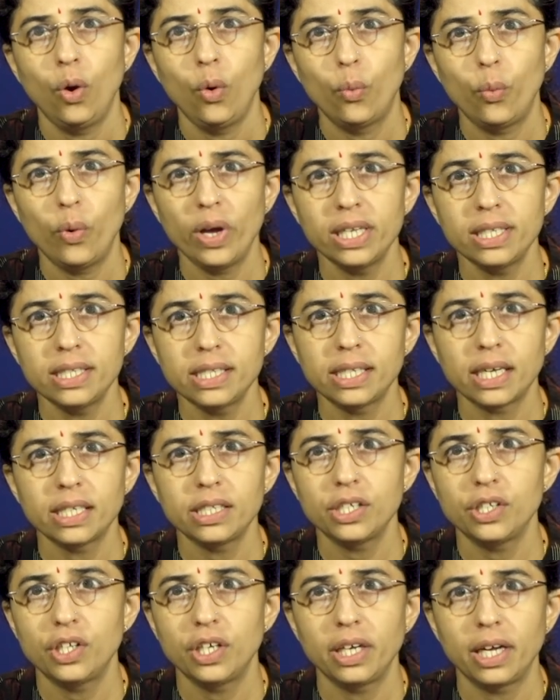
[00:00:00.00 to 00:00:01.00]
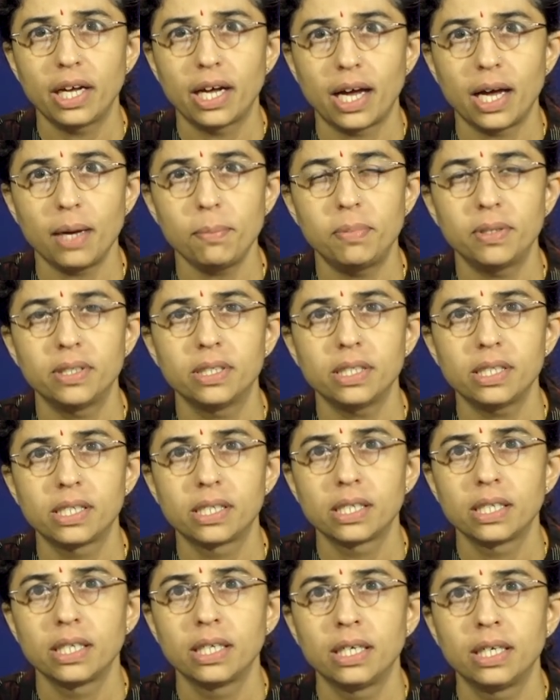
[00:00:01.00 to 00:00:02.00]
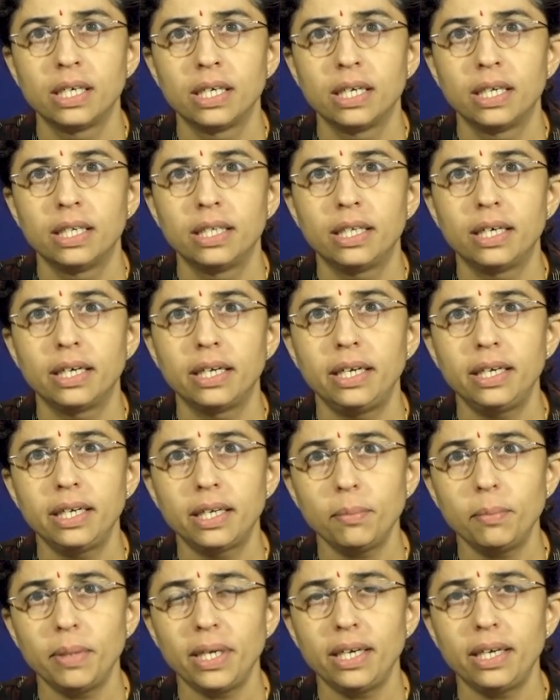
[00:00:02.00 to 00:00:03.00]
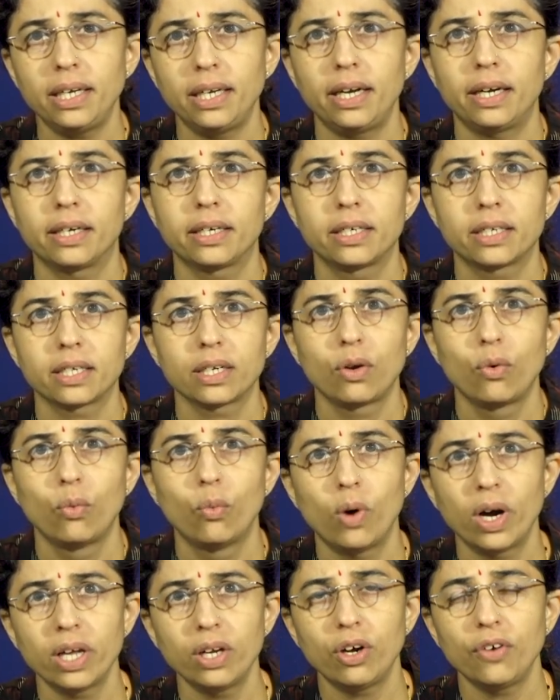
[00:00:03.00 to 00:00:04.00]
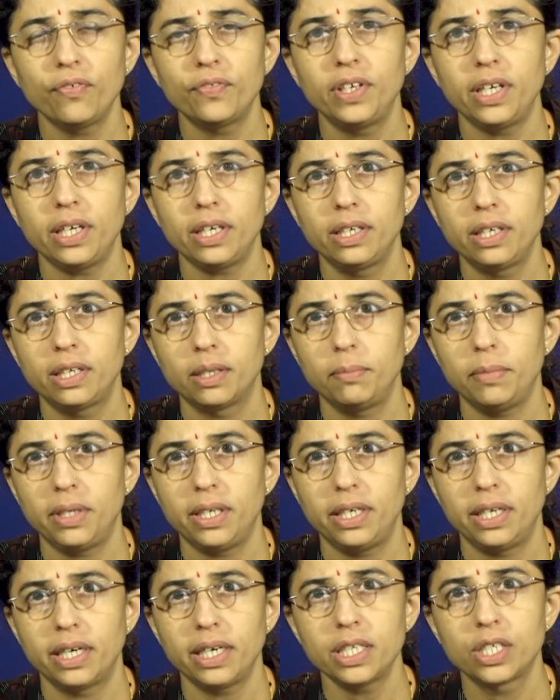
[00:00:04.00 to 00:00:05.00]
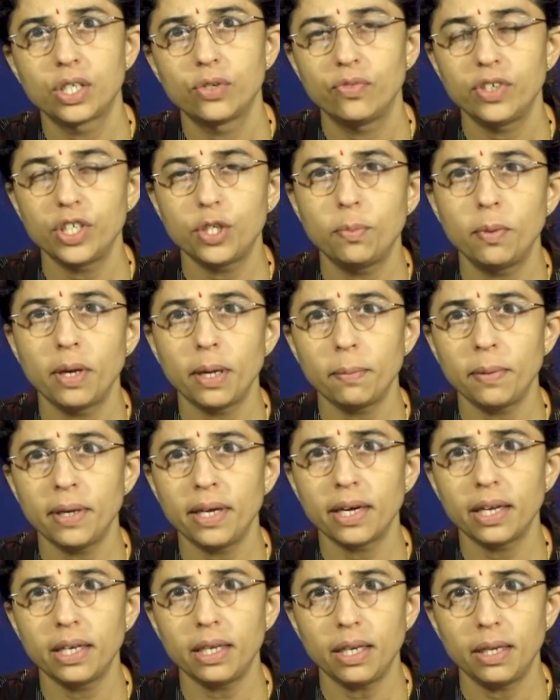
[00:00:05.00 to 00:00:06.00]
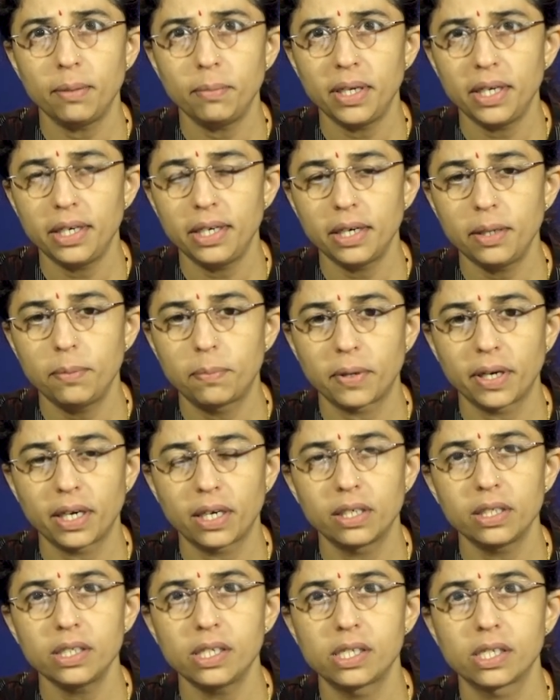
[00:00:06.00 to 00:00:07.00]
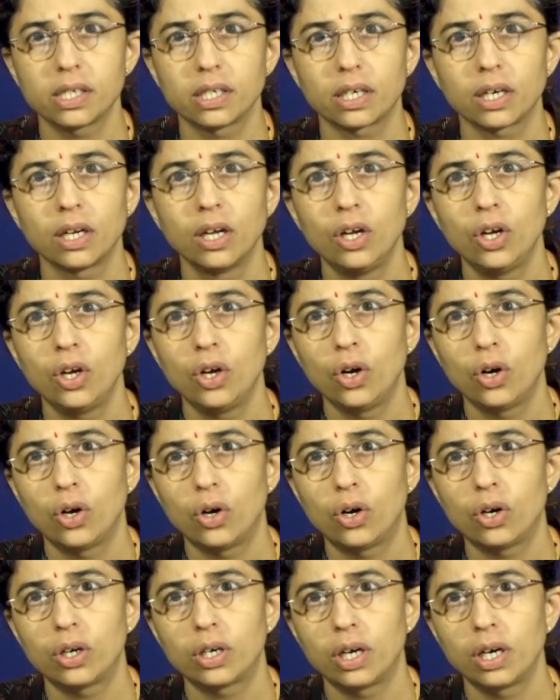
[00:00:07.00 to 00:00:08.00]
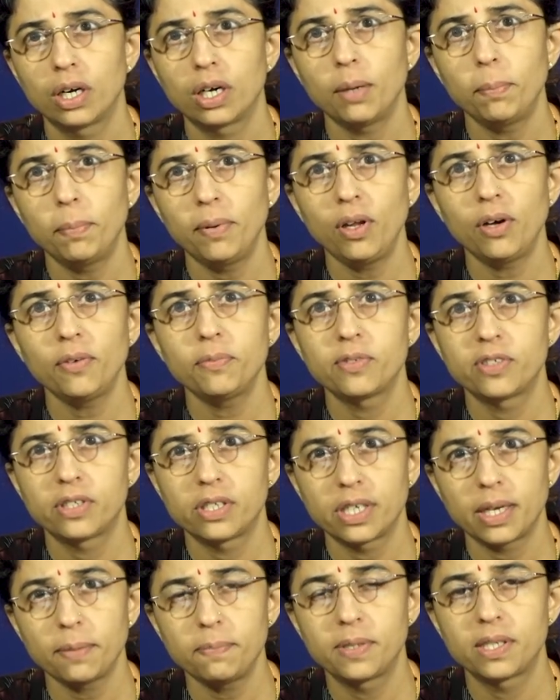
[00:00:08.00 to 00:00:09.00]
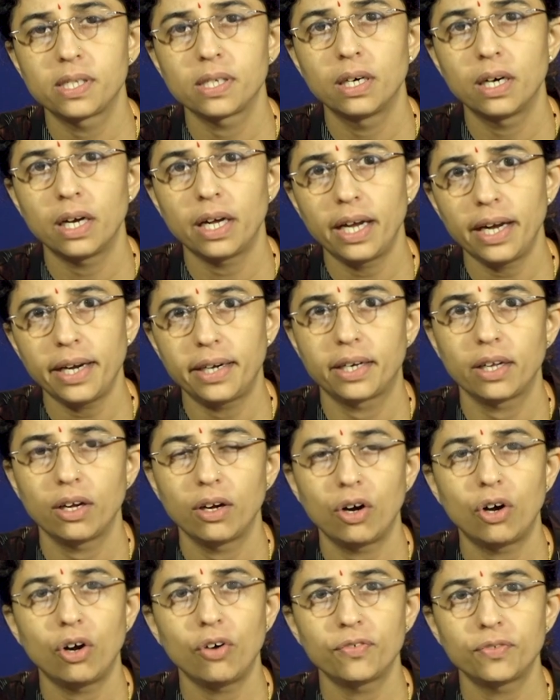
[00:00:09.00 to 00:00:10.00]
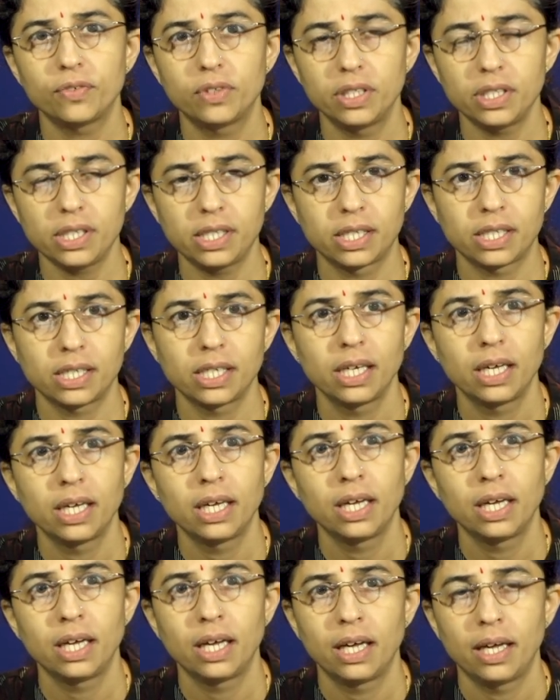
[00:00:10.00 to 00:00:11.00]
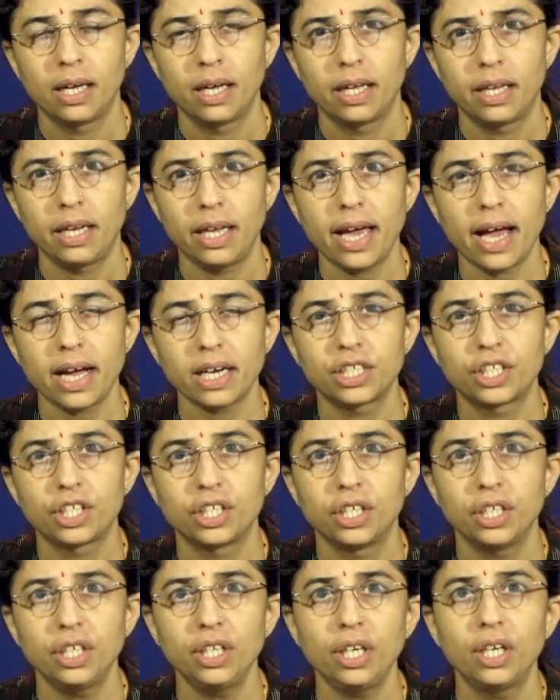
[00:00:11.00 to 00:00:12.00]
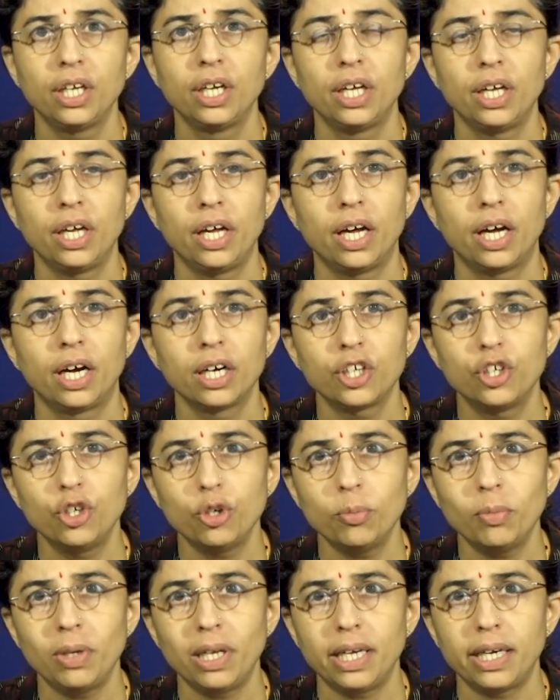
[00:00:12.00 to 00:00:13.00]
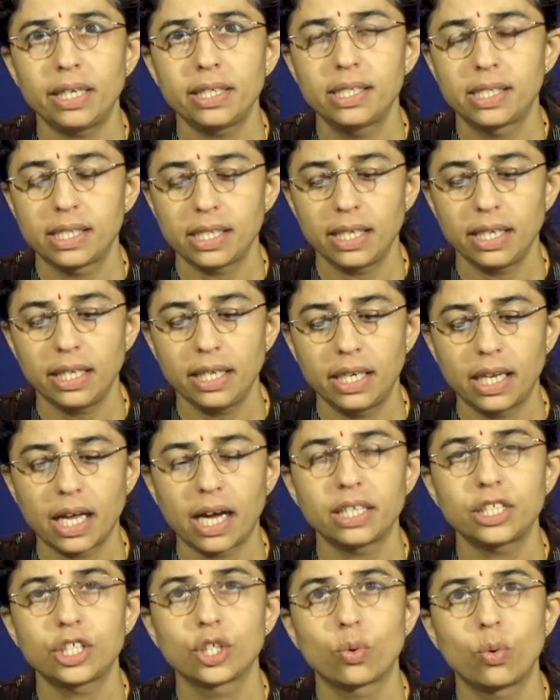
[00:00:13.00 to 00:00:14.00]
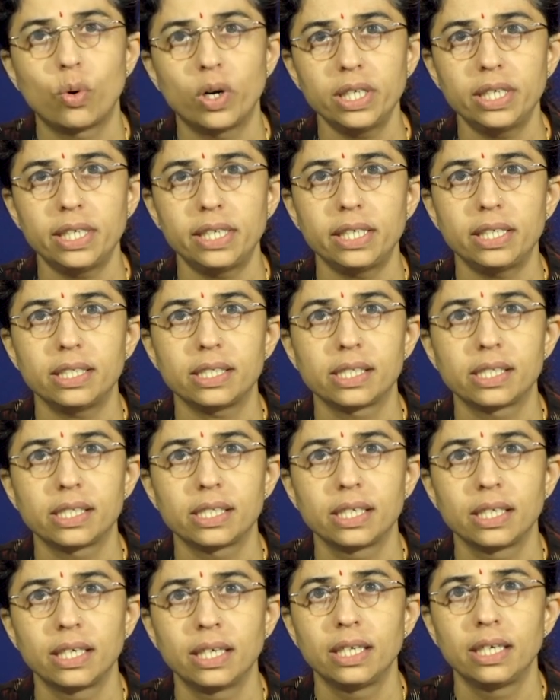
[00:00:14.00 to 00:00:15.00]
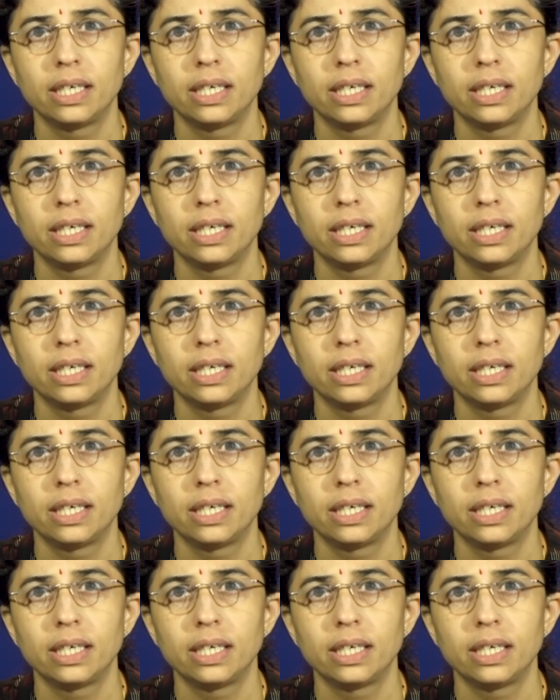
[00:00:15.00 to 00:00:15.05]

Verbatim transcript: When such a thing happens, the intermediate, one of the intermediates which may be an immediate precursor or a couple of steps ahead of this reaction accumulates in large quantities,